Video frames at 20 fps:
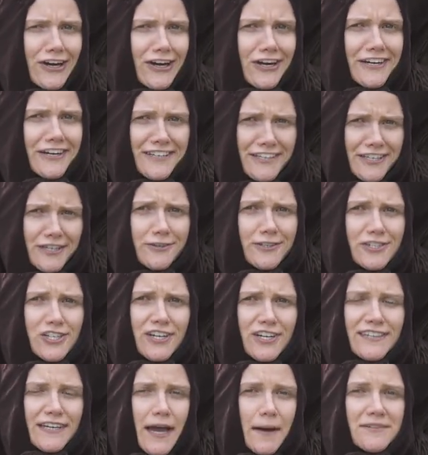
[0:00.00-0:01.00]
Third,
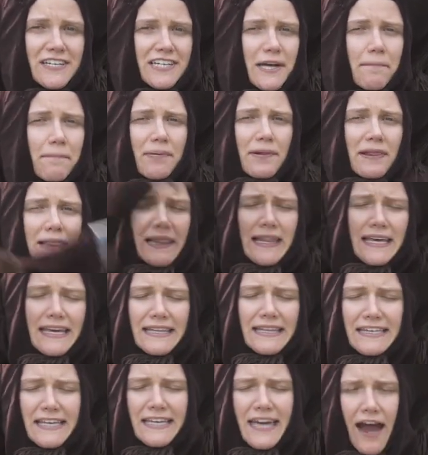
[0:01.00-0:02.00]
use your thumb to
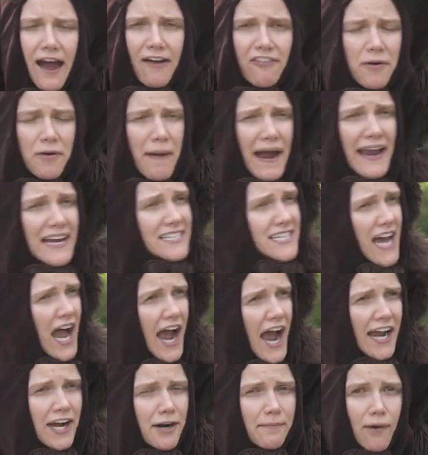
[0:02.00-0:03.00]
completely cover my
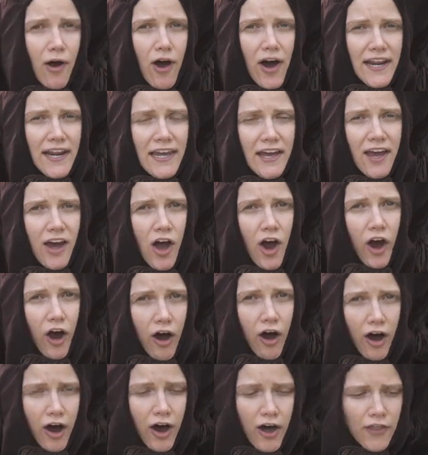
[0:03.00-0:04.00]
entire body,
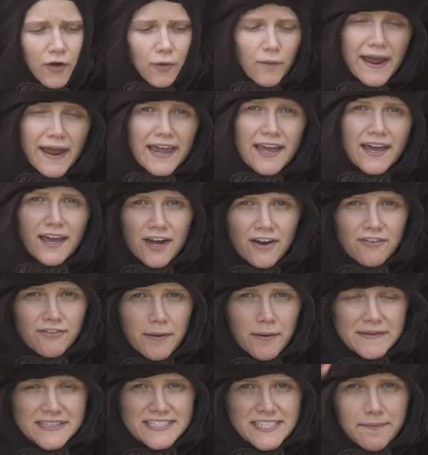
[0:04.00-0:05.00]
all the way
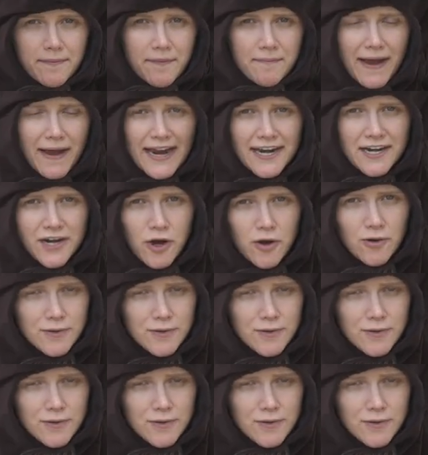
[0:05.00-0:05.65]
from the tip of my